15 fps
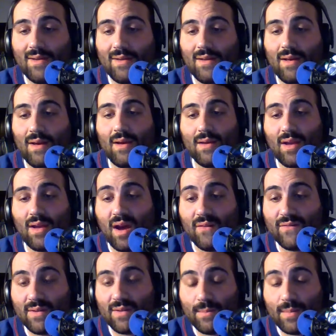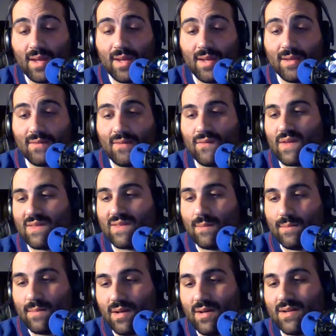an oven mitt. They've got the
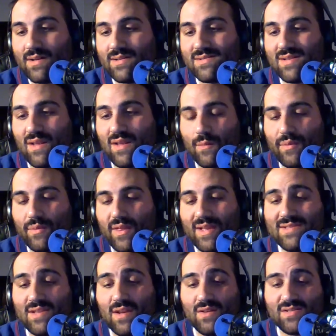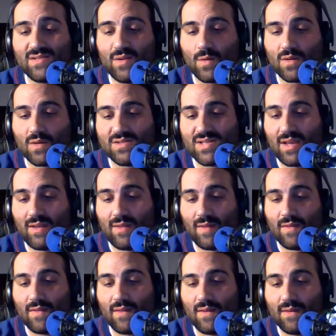mugs, other plates. They also are
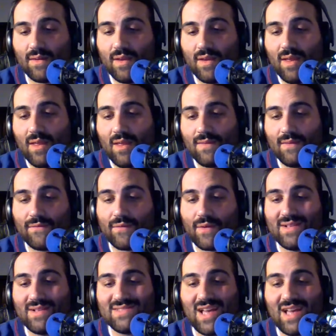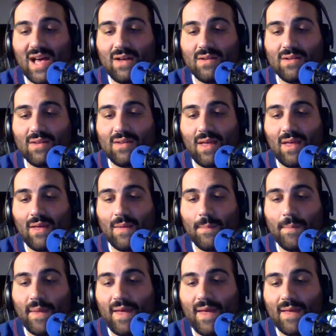selling the Friends Holiday
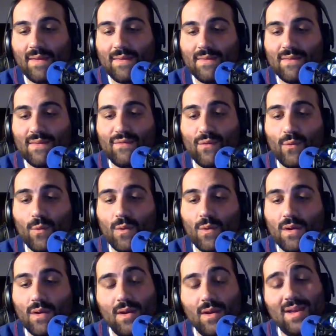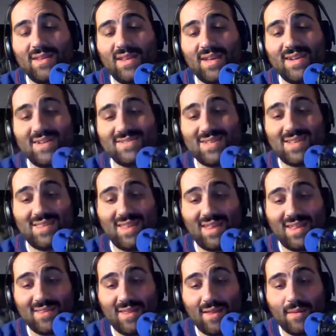Band for. Now, here's the
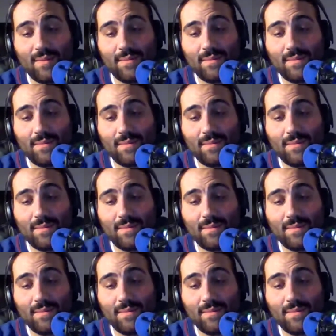thing, though.